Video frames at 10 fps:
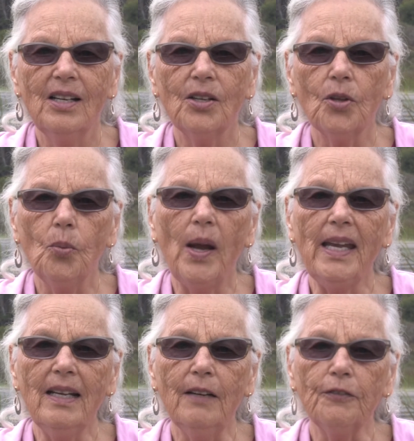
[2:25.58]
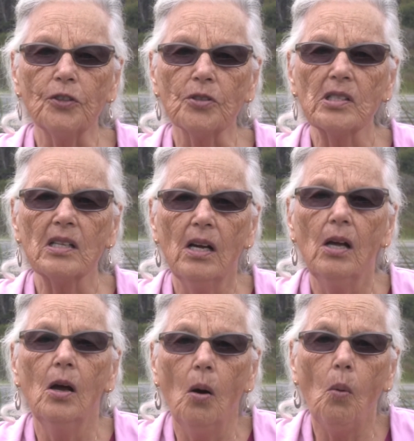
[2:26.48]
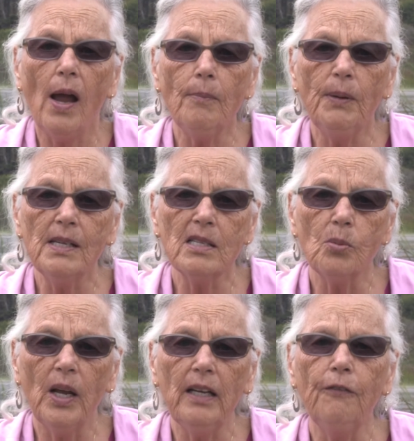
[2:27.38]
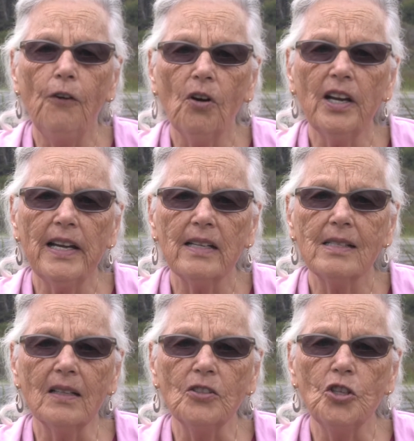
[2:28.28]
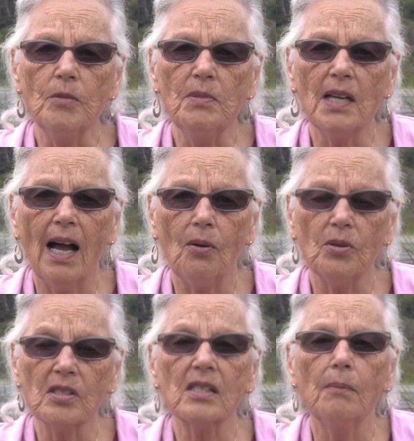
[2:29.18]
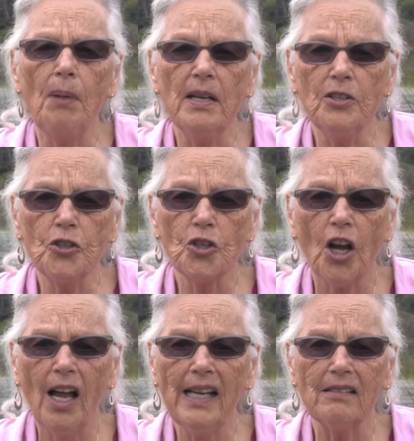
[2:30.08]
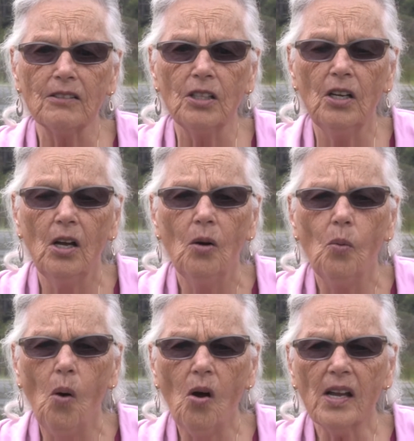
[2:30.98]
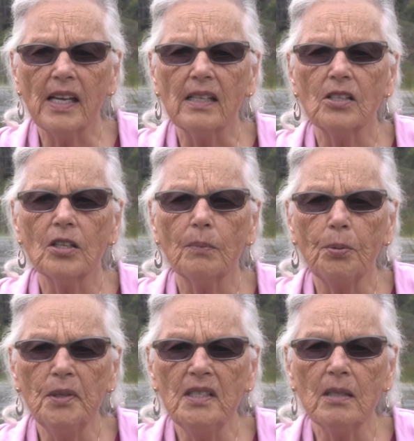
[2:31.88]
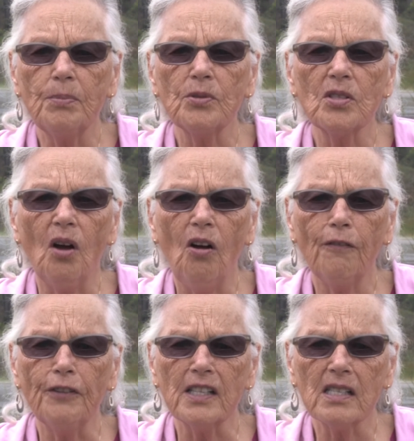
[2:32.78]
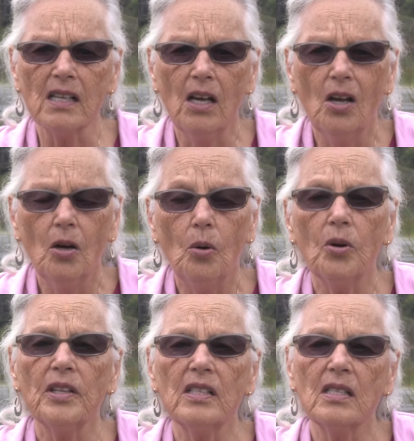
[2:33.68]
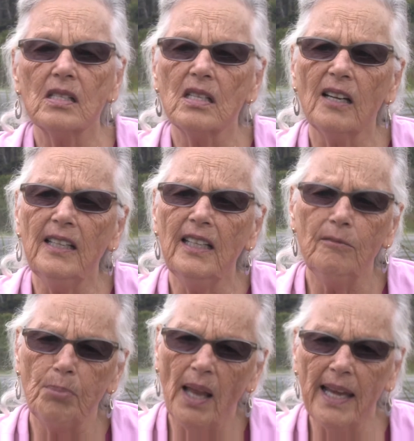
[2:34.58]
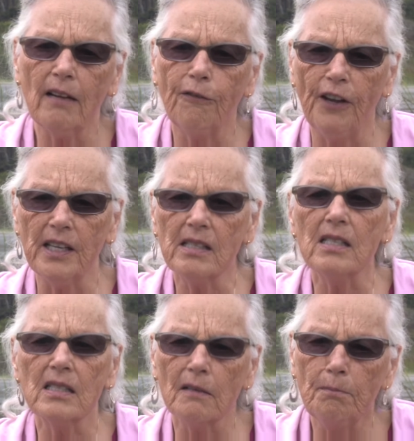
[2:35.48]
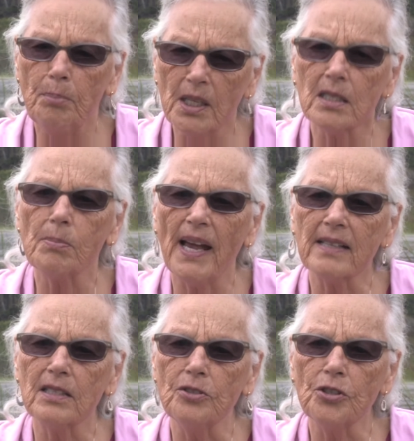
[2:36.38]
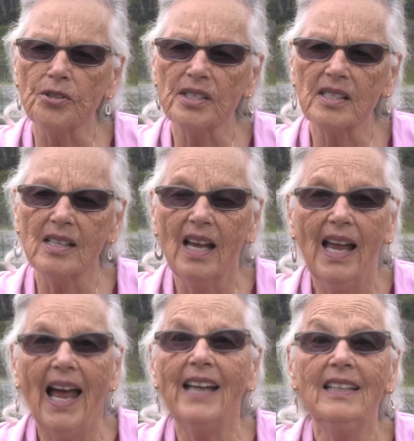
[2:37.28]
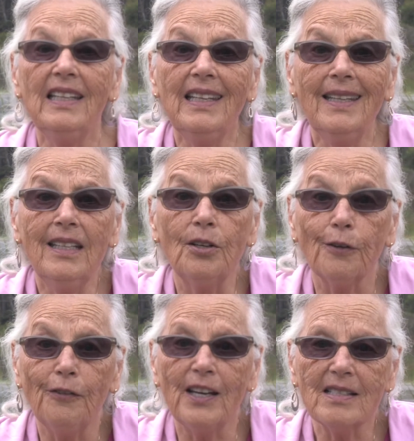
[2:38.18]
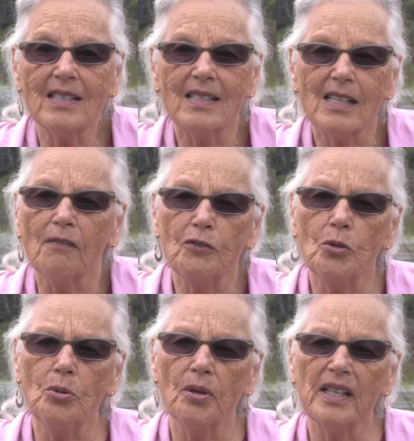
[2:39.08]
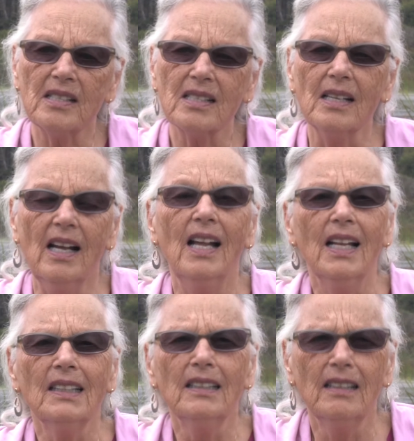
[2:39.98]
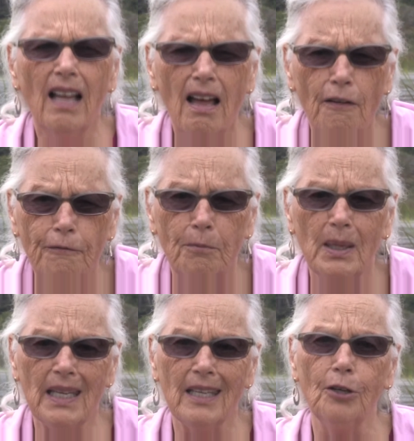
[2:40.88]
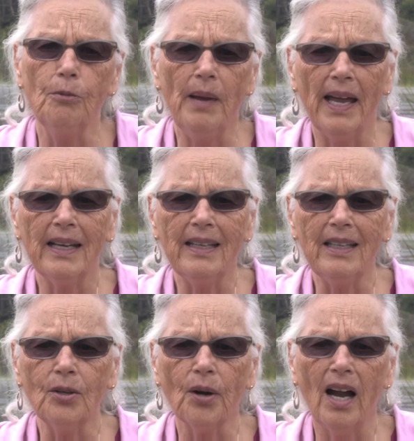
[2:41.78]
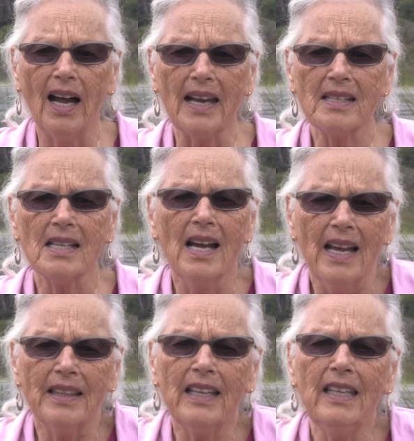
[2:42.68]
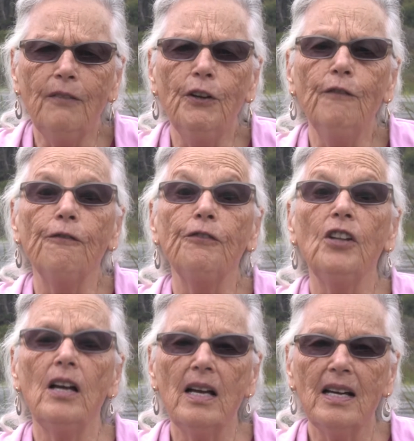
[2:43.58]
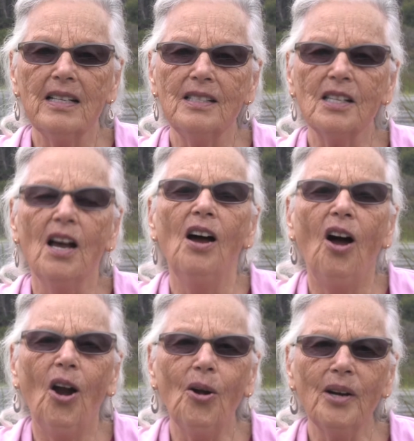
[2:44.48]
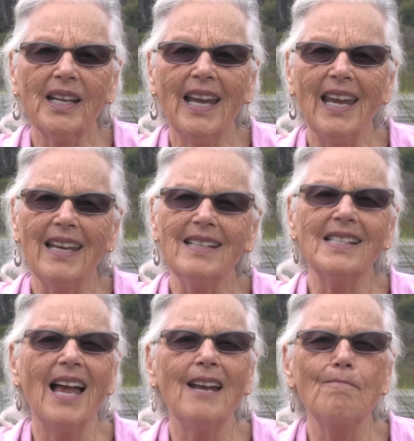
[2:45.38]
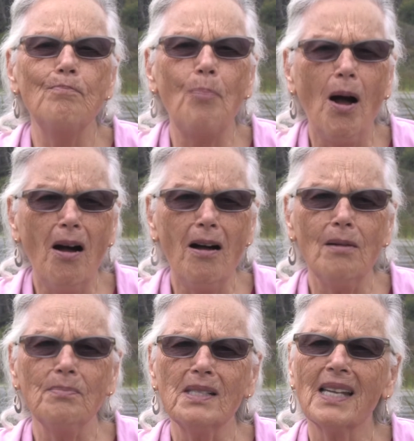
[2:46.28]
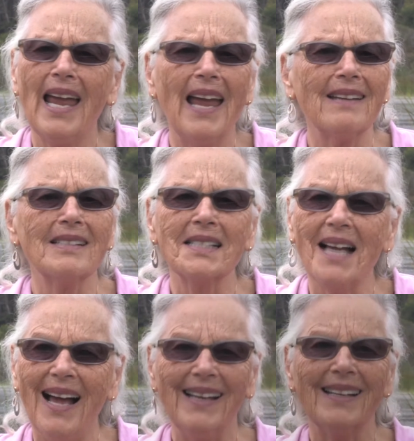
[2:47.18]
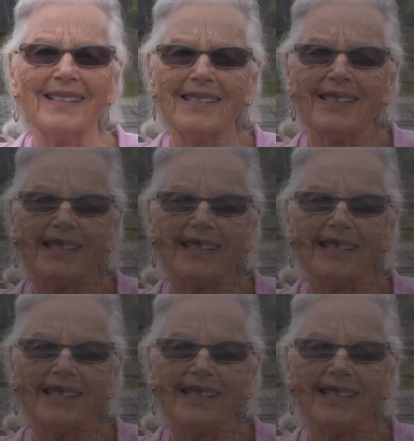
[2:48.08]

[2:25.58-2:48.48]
the weightlifters wiping sweaty foreheads on gym towels, the punished child walking to the principal's office, or the studied blank faces of bus passengers and the eager faces of tourists. Love me, humanity cries, that even floods, hurricanes, and bombs can't silence.